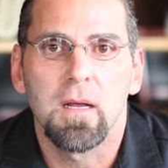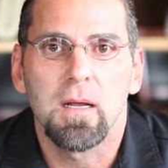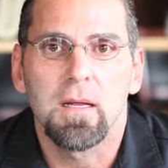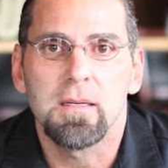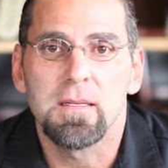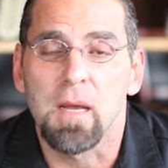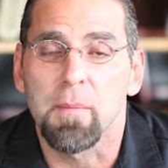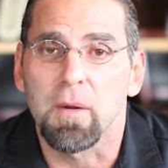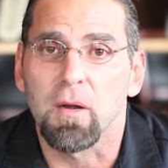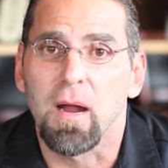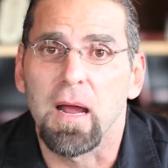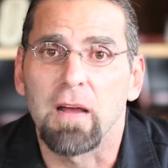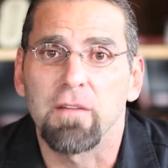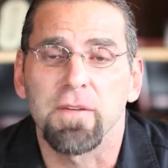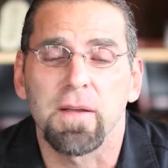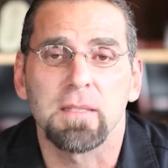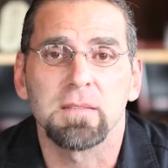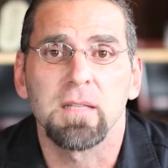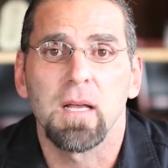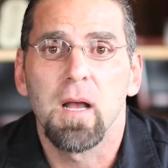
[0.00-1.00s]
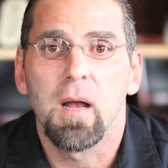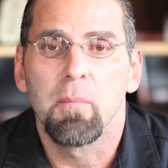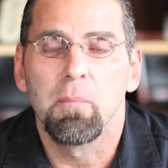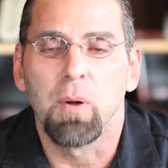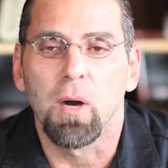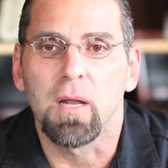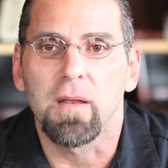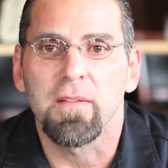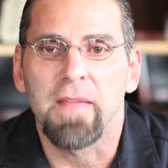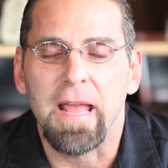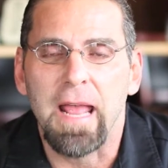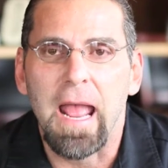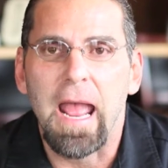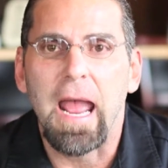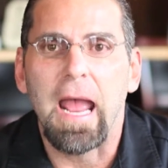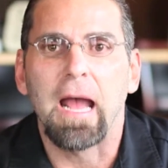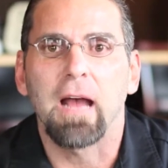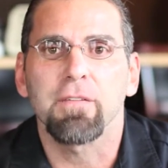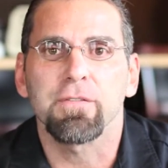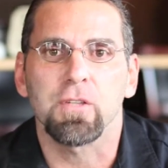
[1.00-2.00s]
demographics, but they
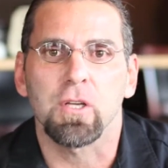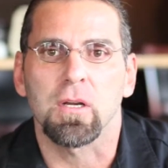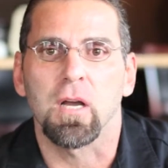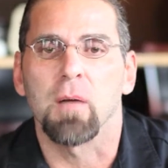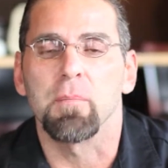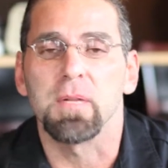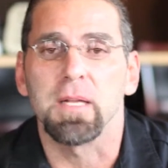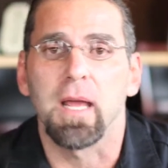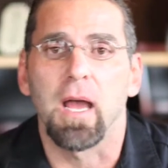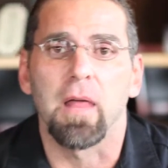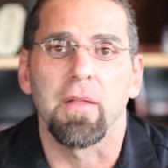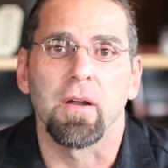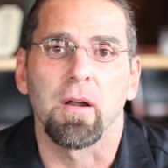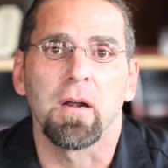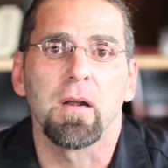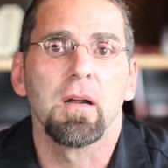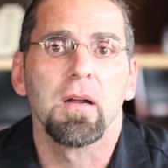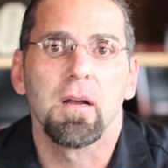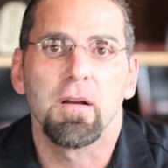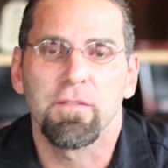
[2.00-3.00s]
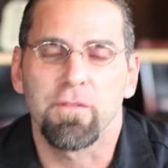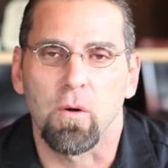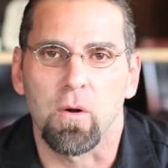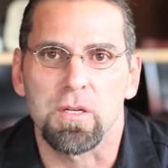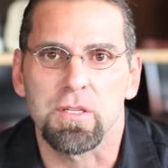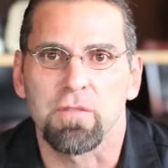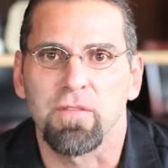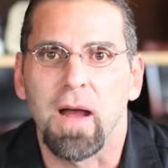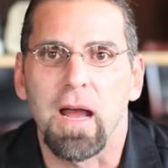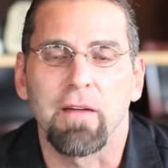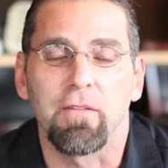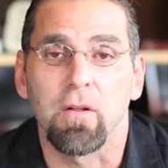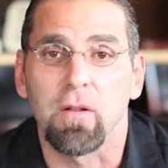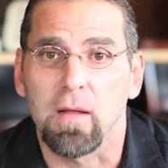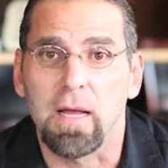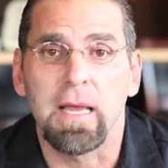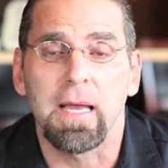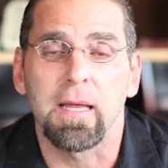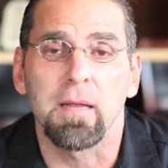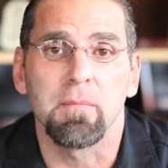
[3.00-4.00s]
have to come together for survival
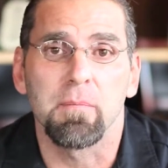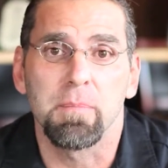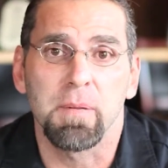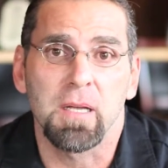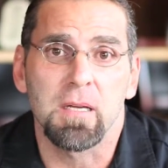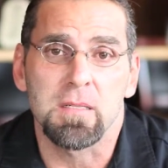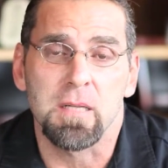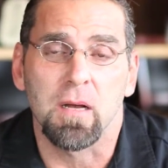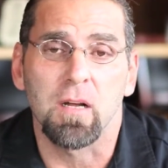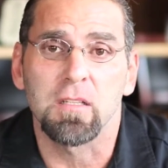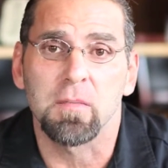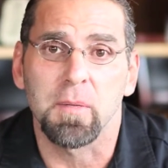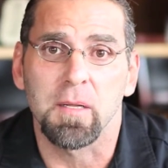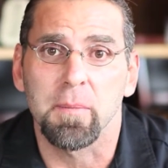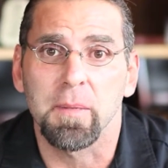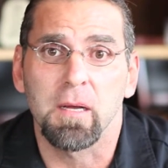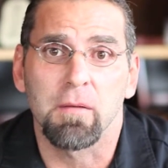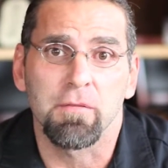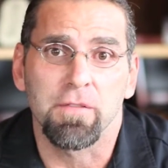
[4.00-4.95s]
and because they ultimately become